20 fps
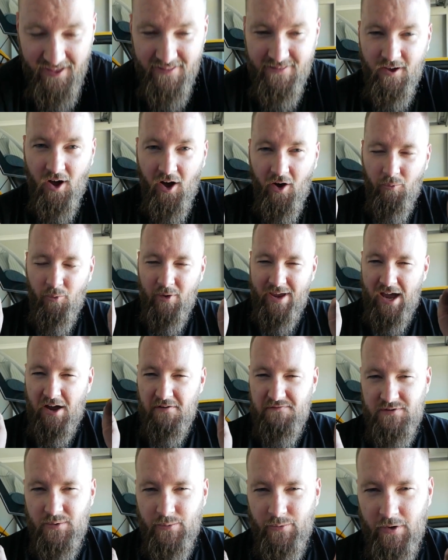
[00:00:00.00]
that we
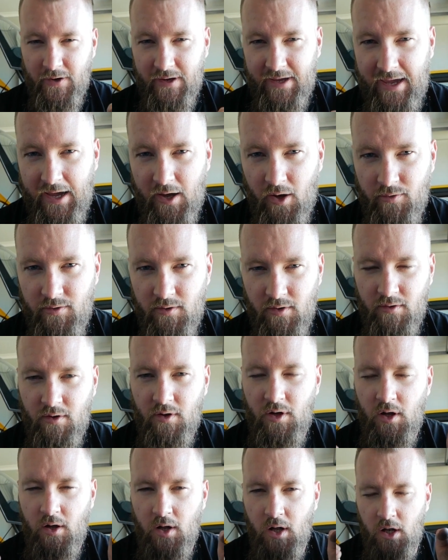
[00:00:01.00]
have to work out that
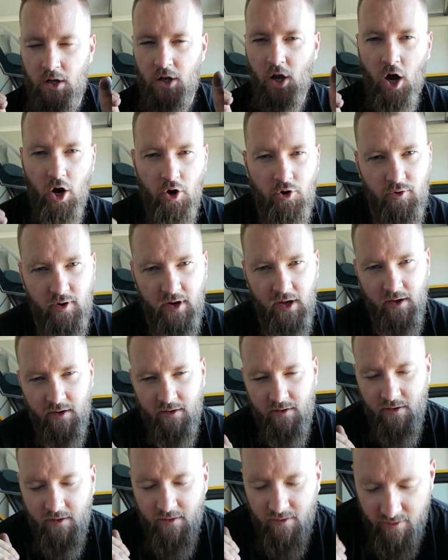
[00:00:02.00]

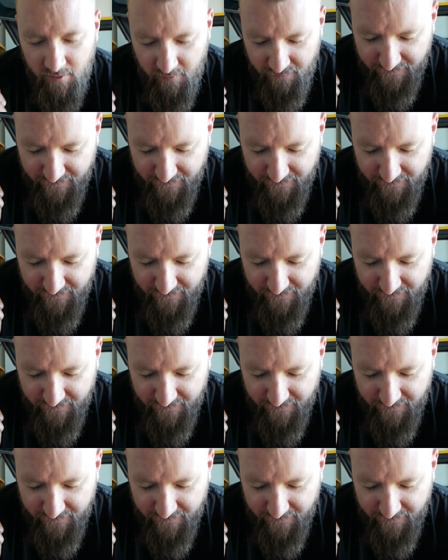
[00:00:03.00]
lowering the